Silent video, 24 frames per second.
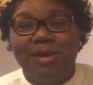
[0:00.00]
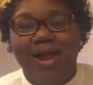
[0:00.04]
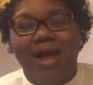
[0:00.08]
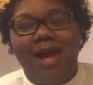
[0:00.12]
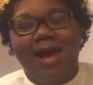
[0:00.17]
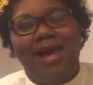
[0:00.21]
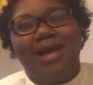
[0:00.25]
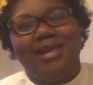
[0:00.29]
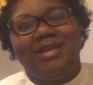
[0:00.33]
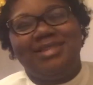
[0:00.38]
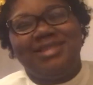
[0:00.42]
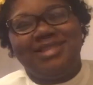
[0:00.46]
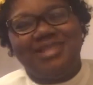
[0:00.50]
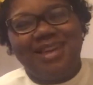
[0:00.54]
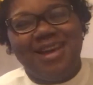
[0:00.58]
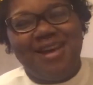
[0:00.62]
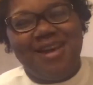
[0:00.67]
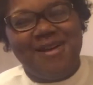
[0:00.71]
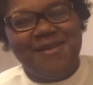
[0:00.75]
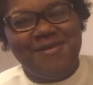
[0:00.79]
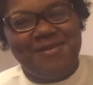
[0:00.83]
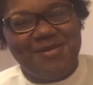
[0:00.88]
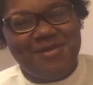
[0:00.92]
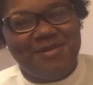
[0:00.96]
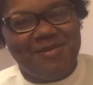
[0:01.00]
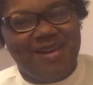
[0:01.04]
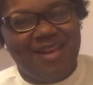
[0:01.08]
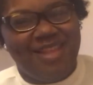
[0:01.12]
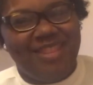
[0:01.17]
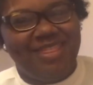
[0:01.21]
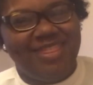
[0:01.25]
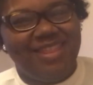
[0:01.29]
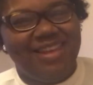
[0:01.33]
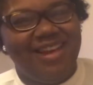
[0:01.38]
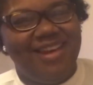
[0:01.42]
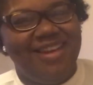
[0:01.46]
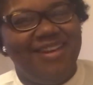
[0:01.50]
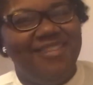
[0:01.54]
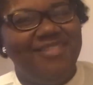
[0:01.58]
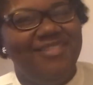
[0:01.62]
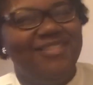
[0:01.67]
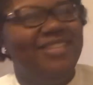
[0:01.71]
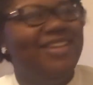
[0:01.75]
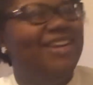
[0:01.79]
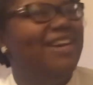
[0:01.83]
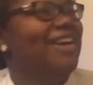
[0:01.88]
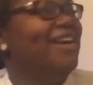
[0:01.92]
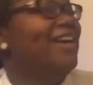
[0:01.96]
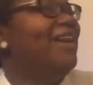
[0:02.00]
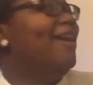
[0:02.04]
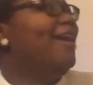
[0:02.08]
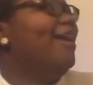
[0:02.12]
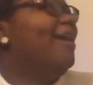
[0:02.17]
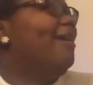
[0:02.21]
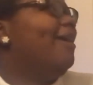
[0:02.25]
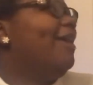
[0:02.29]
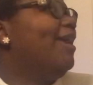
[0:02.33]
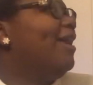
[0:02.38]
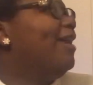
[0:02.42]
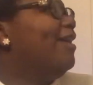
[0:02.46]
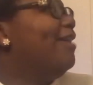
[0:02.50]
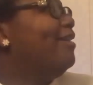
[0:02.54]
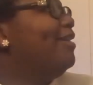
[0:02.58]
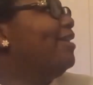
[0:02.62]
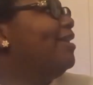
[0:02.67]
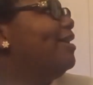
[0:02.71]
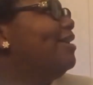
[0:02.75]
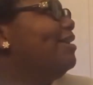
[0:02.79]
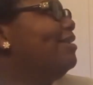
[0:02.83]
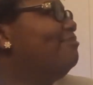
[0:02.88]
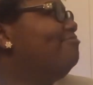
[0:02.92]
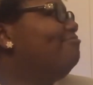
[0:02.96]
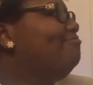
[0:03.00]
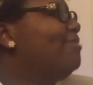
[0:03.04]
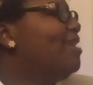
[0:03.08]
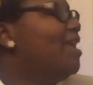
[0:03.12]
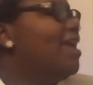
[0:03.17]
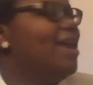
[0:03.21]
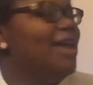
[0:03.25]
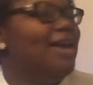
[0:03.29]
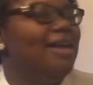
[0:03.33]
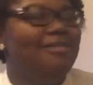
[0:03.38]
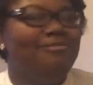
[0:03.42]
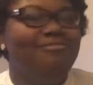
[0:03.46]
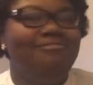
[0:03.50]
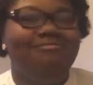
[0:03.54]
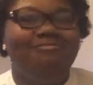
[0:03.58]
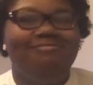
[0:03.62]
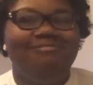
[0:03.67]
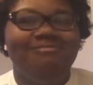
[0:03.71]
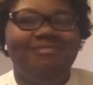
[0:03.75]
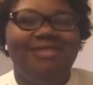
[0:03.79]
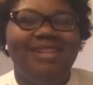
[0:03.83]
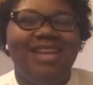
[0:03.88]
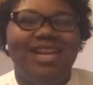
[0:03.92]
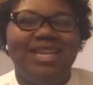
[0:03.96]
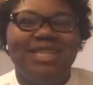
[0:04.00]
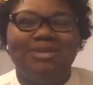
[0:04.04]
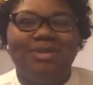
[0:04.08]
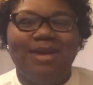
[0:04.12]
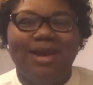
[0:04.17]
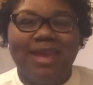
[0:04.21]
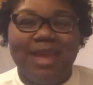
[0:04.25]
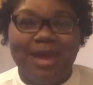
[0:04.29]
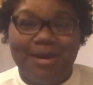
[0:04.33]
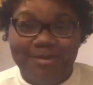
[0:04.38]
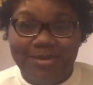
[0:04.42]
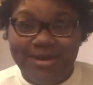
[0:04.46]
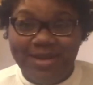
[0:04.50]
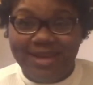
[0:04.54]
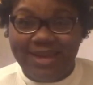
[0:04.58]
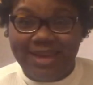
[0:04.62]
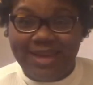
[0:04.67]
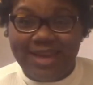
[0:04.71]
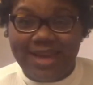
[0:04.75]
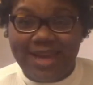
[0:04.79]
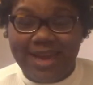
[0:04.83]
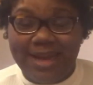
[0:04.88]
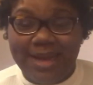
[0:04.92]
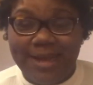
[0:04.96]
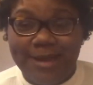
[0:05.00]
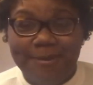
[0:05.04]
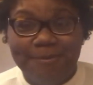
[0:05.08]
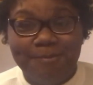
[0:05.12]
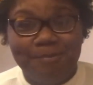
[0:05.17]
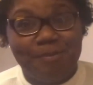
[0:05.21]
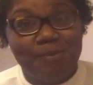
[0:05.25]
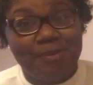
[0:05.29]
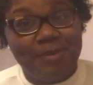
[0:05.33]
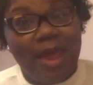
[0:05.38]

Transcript: black stuff for my thumb. And yeah, and that's why I kept looking at it.